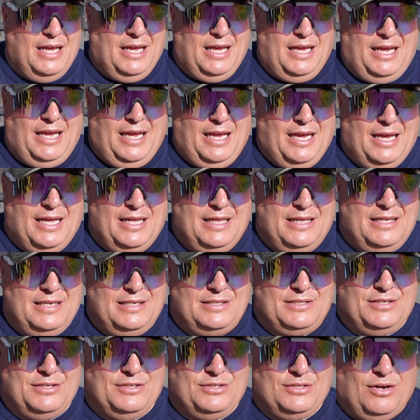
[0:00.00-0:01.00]
and
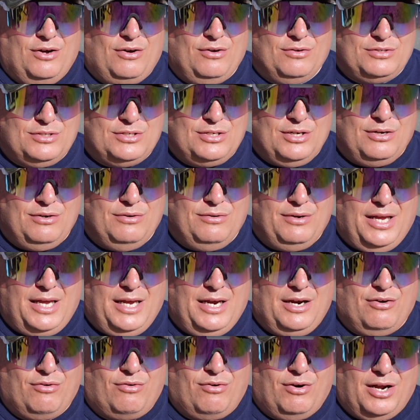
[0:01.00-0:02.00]
this is also a
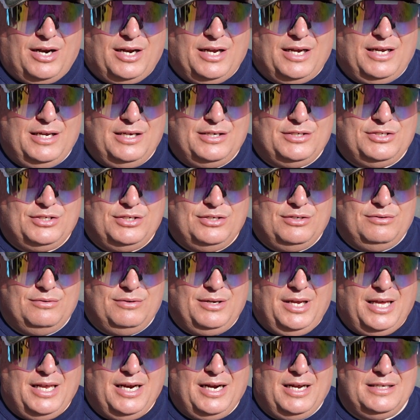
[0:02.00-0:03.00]
chronic issue,
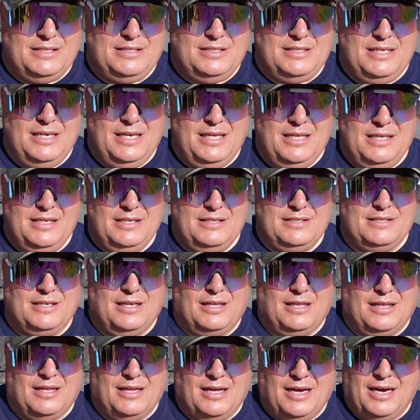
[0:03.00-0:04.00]
and I see this a
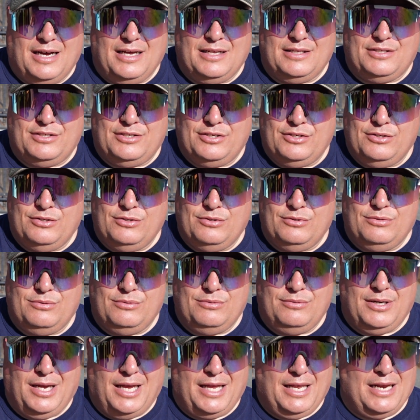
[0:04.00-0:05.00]
lot
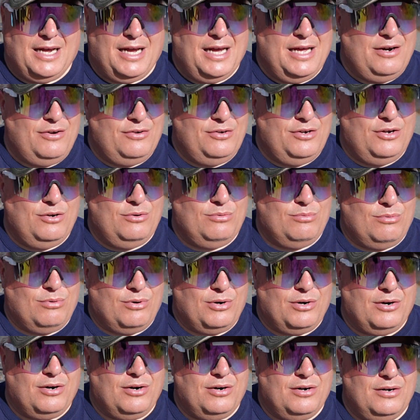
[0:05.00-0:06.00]
too, and I don't know
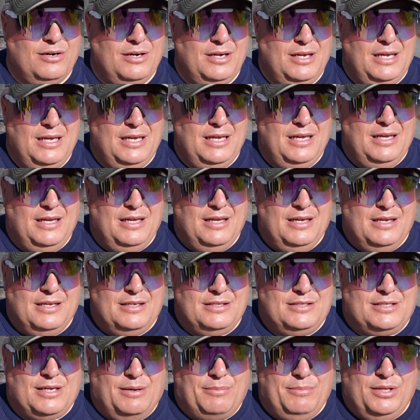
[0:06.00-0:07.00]
where
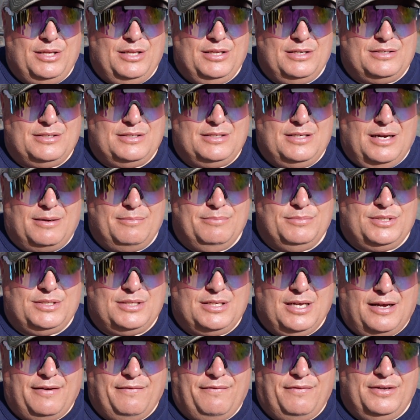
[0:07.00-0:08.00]
some of this dumb
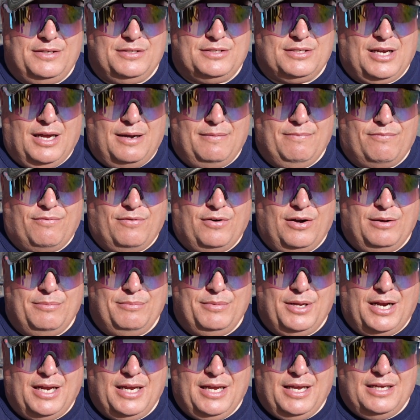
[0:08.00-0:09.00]
stuff has come from,
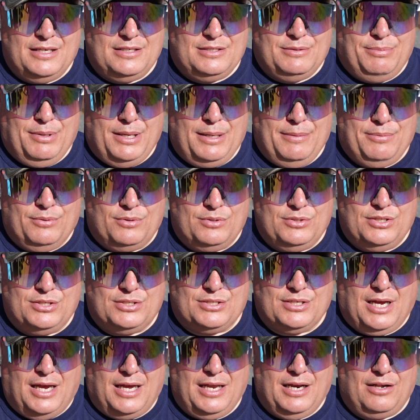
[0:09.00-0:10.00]
and I guess people
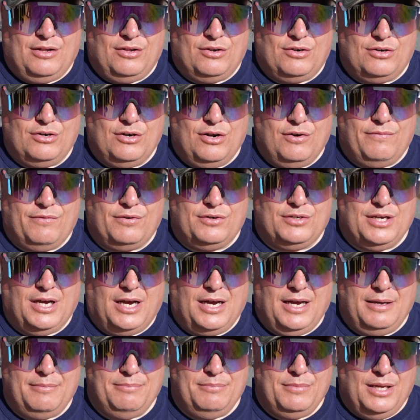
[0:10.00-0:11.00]
just kind of learn over
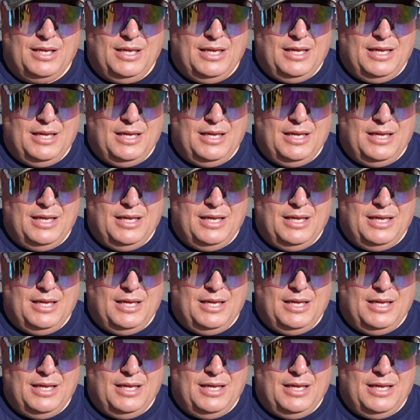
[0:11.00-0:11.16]
time.